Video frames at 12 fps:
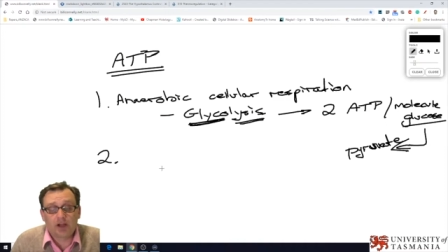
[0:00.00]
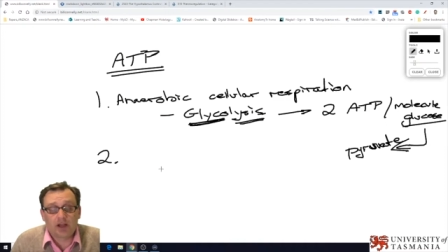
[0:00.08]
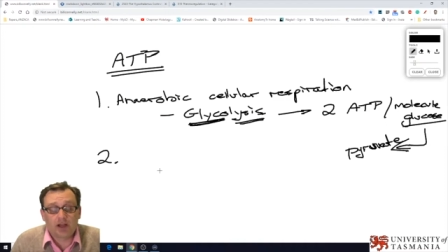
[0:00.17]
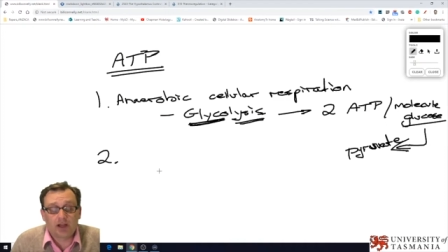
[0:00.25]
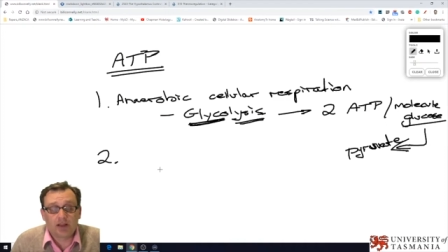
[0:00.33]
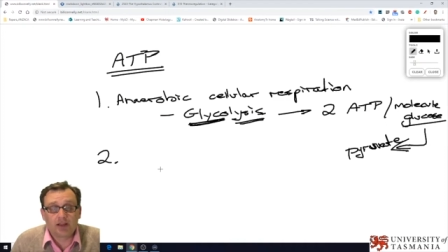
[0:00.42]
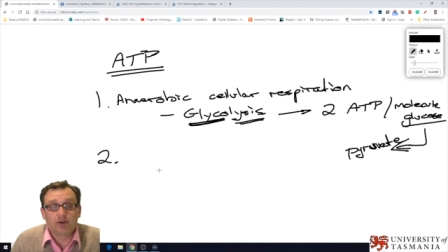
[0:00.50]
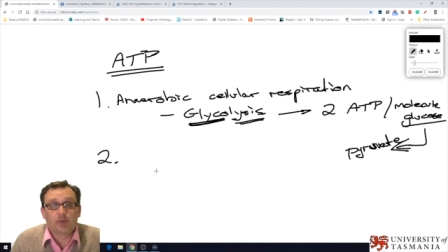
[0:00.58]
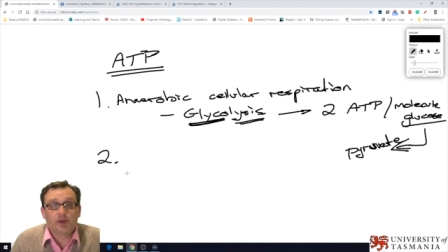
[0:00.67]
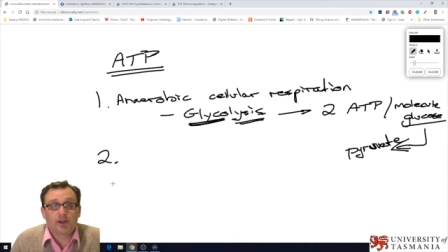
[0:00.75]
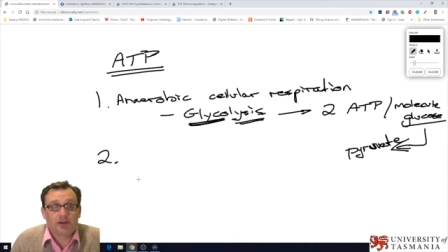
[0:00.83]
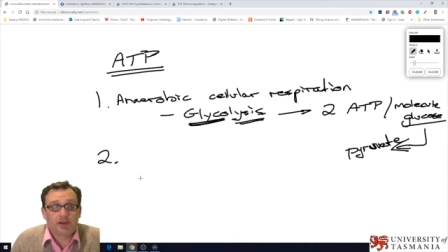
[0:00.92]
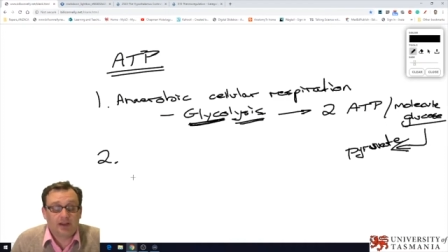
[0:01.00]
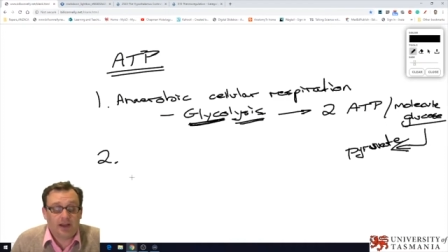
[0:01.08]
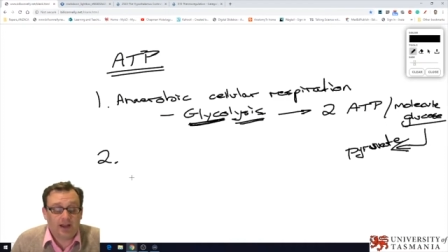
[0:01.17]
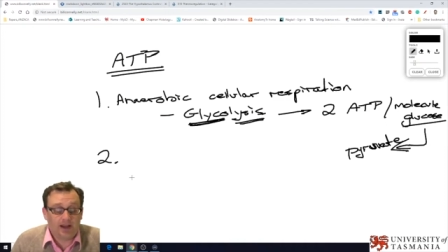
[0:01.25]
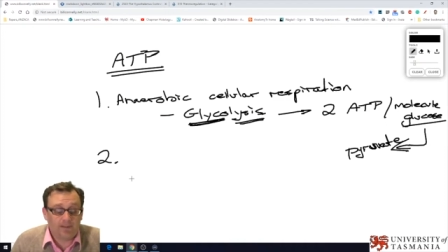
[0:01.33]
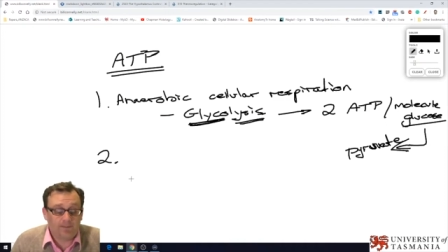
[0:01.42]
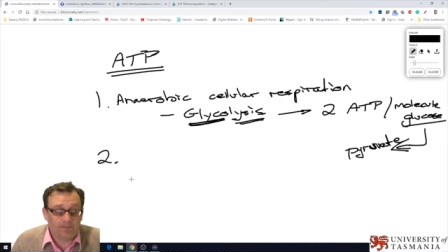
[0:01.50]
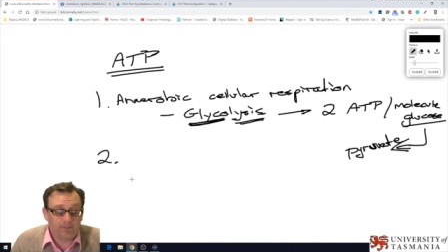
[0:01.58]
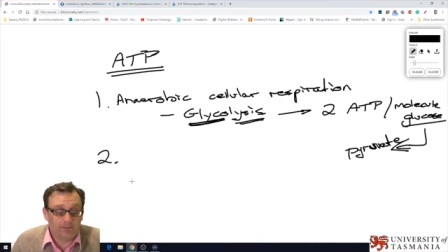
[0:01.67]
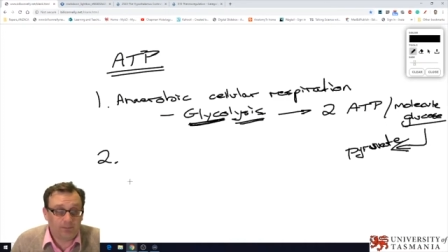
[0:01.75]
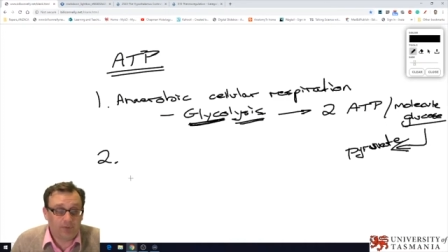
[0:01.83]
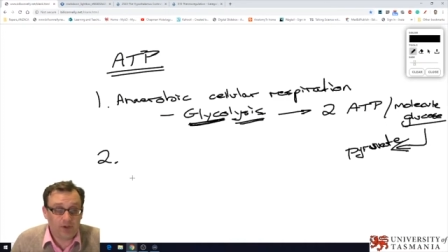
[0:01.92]
which are a little bit
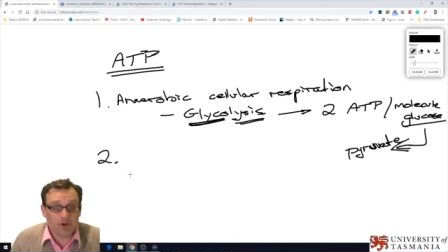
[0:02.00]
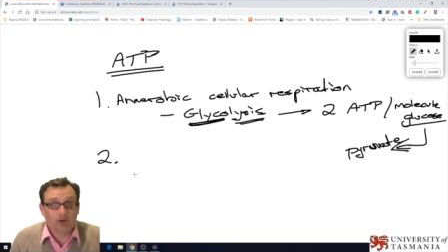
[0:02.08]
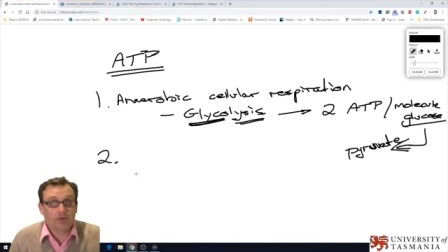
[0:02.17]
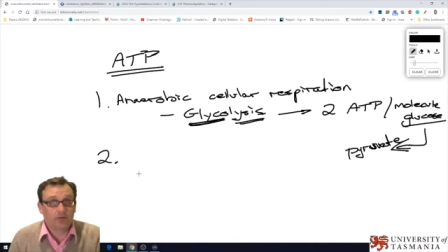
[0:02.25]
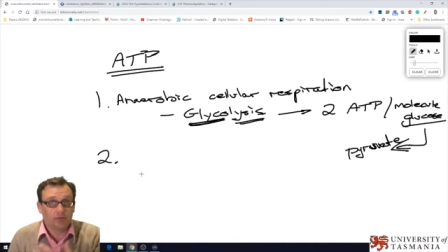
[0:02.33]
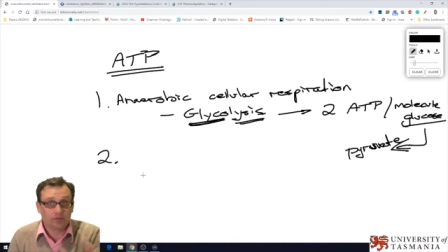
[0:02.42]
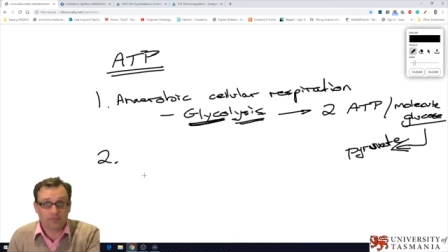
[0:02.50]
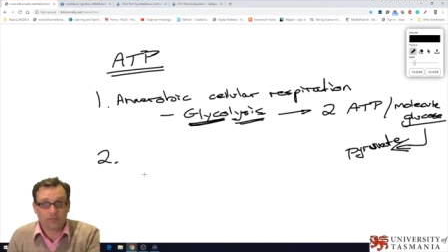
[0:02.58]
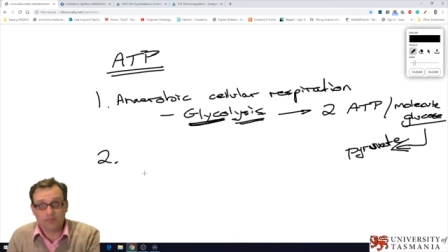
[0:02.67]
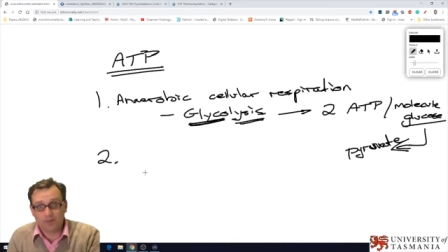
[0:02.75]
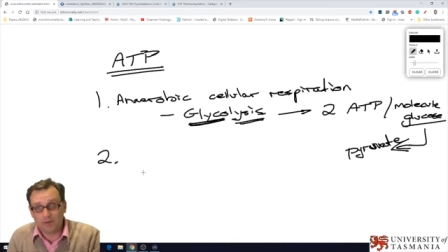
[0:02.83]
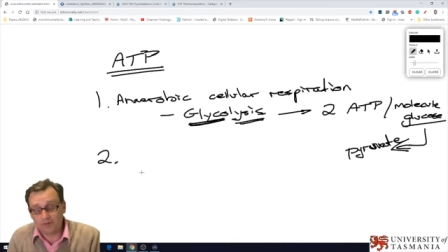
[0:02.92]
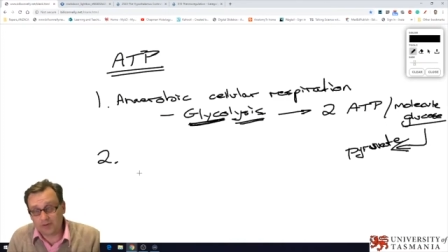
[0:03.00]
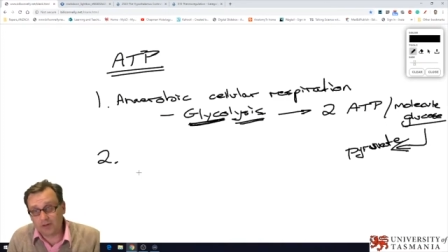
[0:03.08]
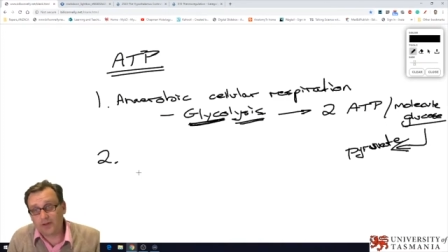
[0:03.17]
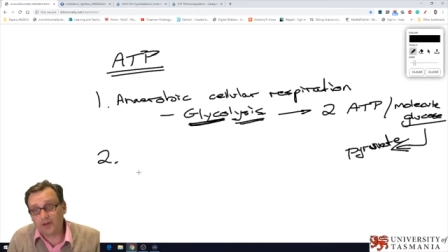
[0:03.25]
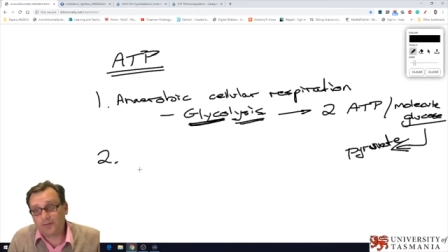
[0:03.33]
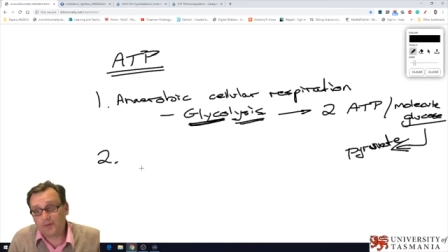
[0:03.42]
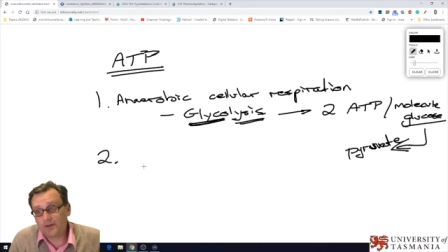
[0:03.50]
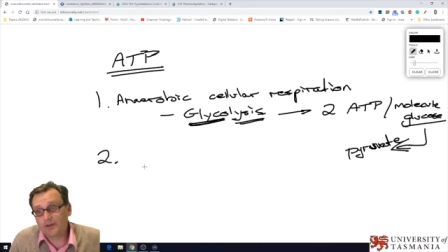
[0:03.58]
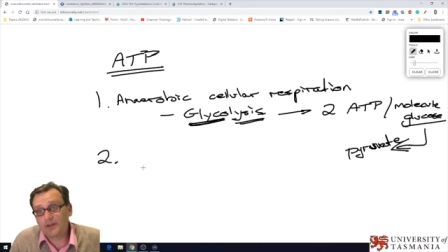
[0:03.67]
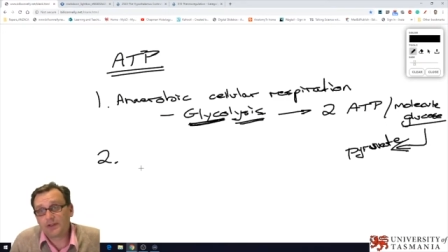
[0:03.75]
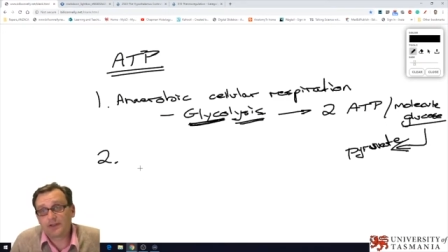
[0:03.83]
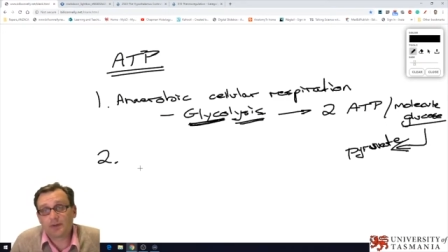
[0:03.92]
um, beyond certainly the
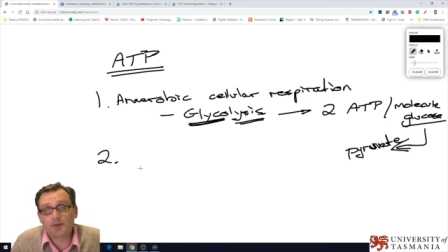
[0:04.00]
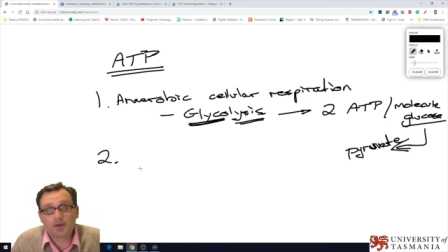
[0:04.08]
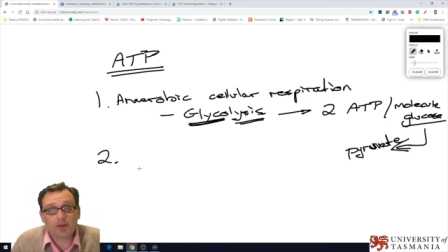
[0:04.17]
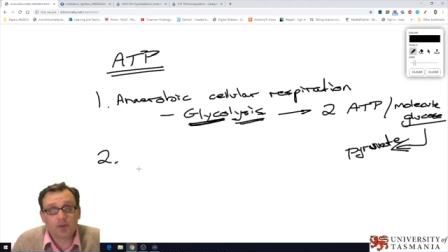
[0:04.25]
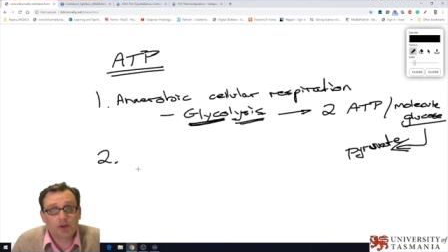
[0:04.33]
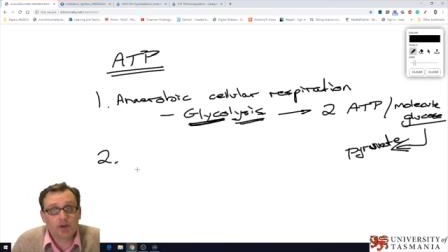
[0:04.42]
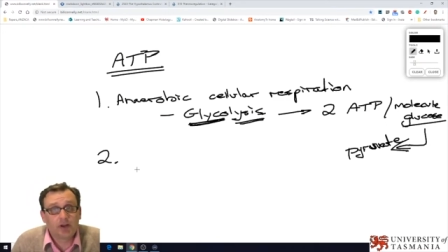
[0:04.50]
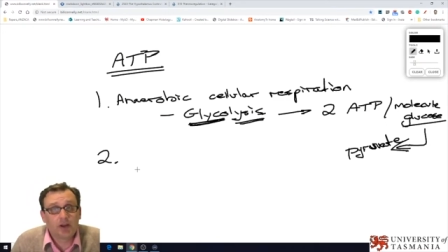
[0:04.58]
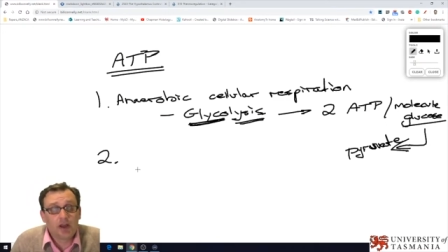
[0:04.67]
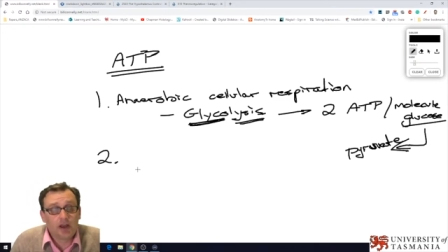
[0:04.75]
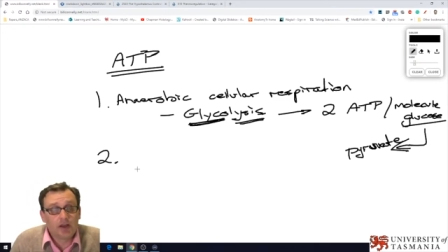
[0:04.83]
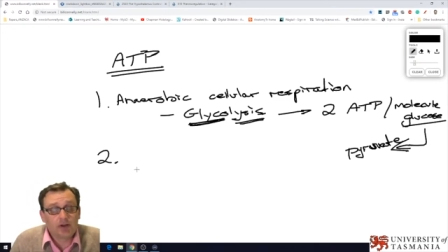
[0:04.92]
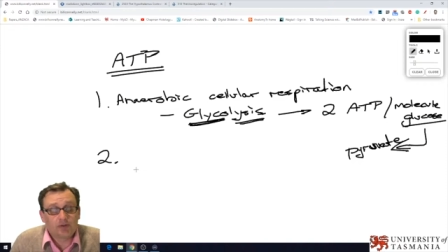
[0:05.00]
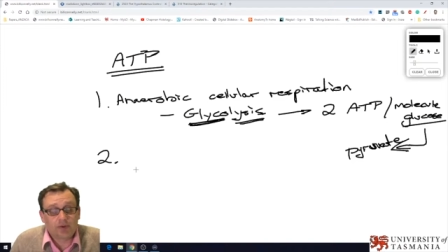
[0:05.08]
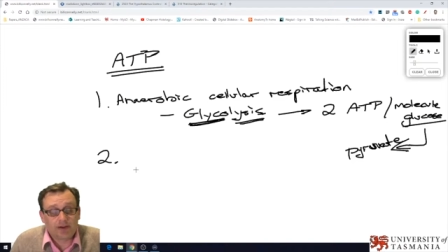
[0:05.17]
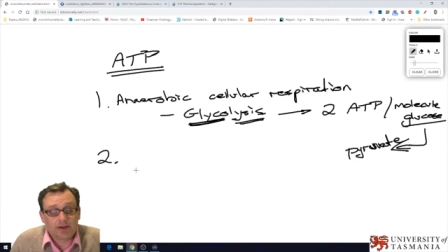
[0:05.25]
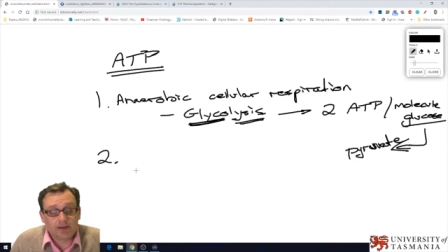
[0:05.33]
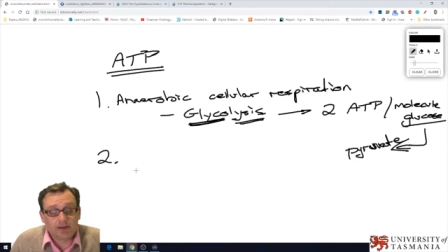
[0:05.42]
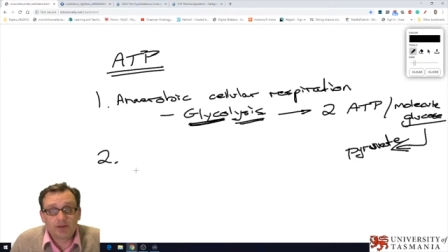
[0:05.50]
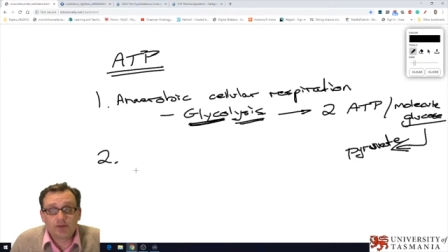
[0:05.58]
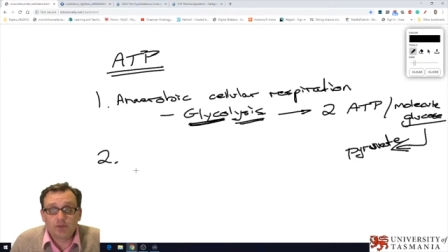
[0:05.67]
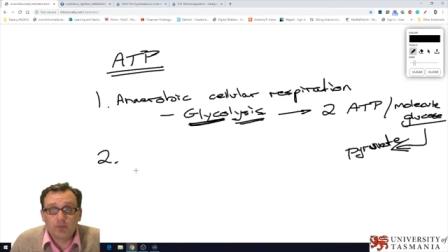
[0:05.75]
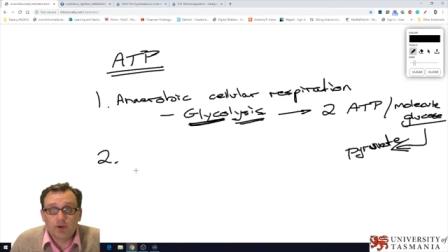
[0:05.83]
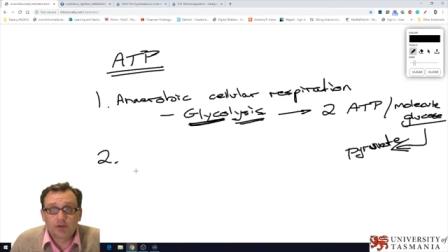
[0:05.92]
first year subject that we're
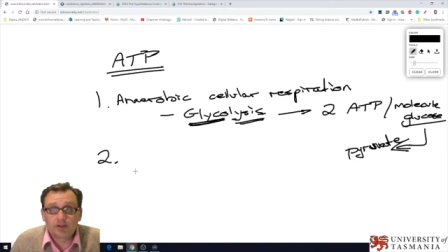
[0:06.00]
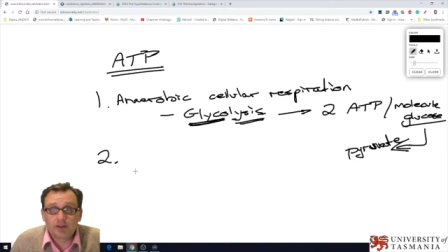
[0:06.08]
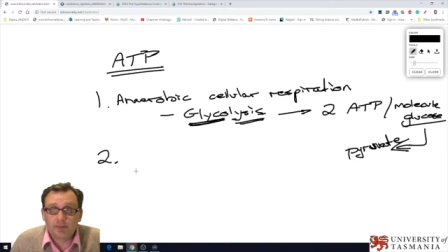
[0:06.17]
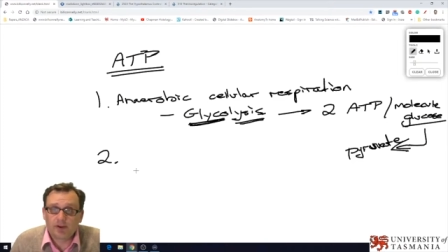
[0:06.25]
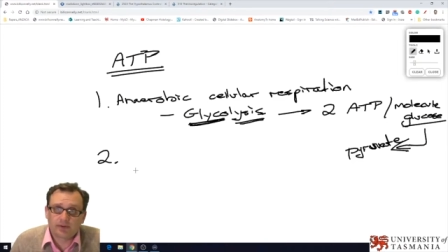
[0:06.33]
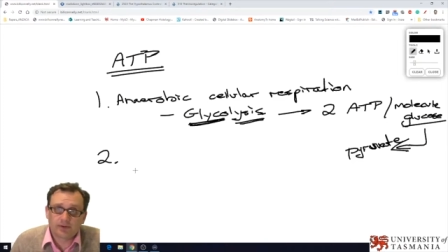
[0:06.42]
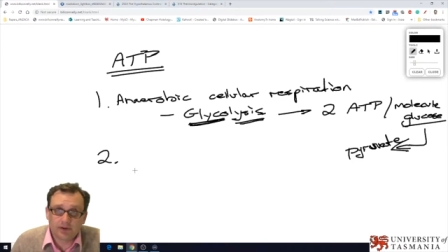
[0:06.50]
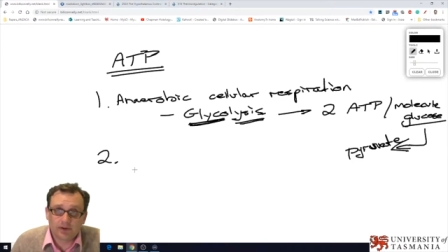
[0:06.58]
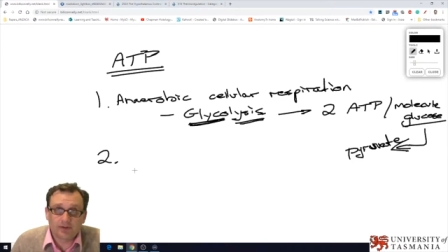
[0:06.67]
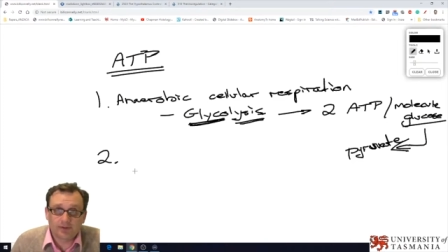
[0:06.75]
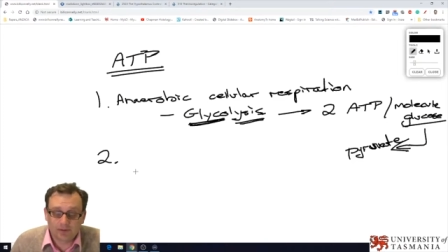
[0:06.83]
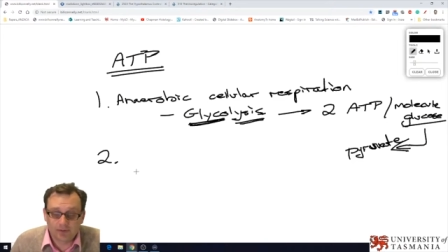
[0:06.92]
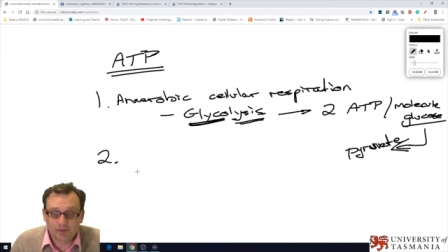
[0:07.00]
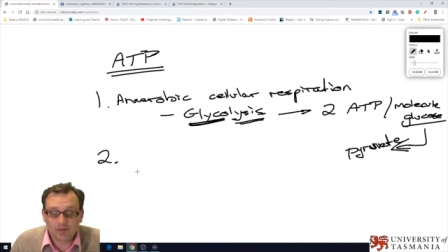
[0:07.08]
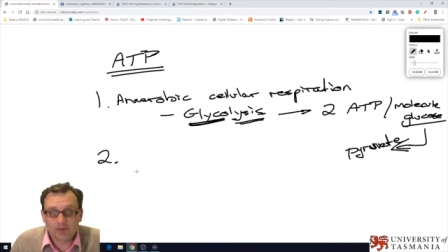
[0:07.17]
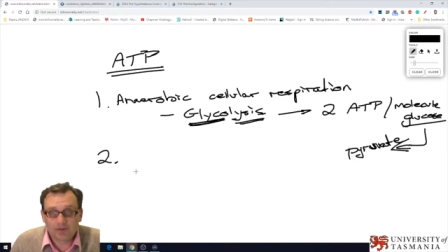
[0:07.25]
directing this to mostly, but also